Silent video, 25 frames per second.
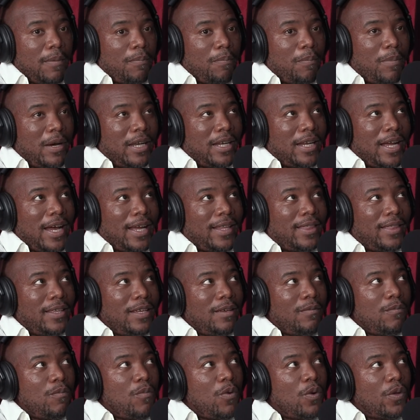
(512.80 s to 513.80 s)
But I
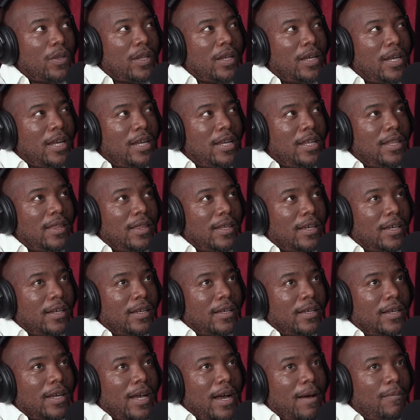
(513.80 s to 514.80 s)
think more than
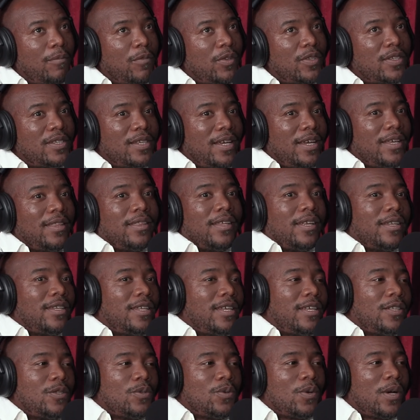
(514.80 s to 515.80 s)
anything, I'm not saying that
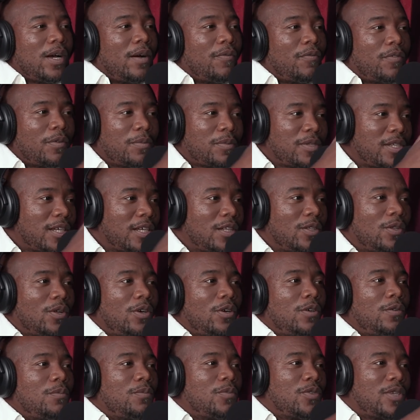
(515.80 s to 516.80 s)
kids who come from single
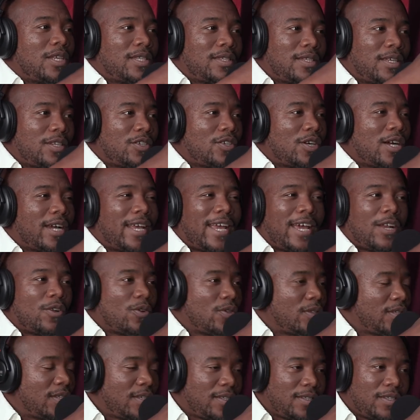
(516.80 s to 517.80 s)
homes, etc.,
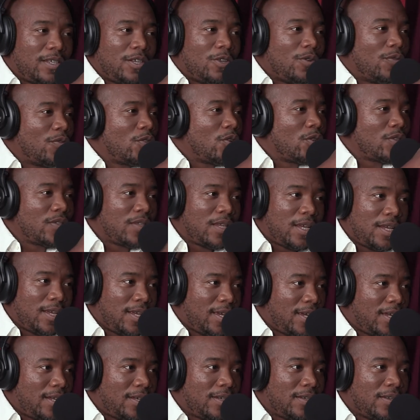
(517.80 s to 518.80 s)
cannot succeed. Of course they
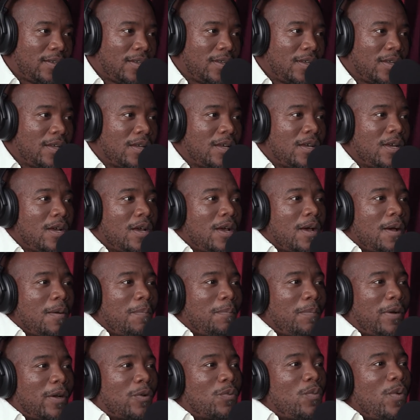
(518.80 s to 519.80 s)
can.
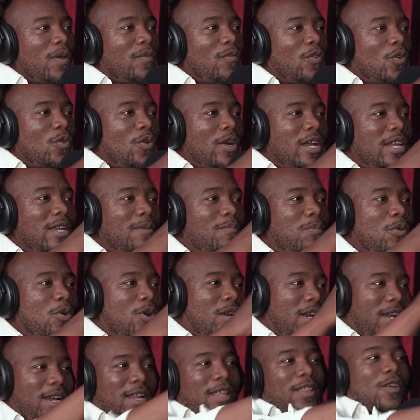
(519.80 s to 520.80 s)
But we've already put
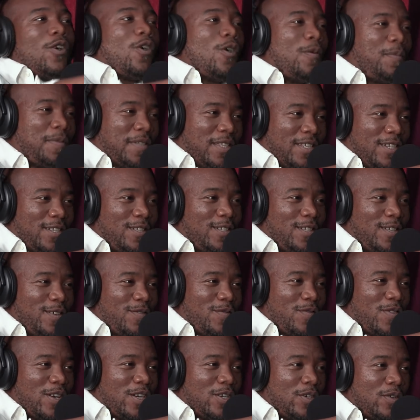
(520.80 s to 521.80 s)
another obstacle in
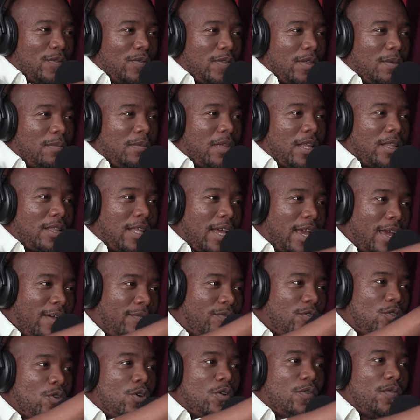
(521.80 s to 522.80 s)
front of them that they
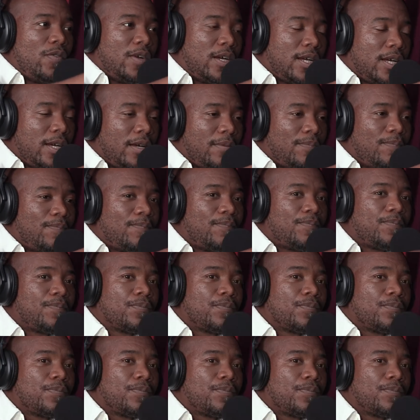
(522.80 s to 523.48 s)
have to overcome.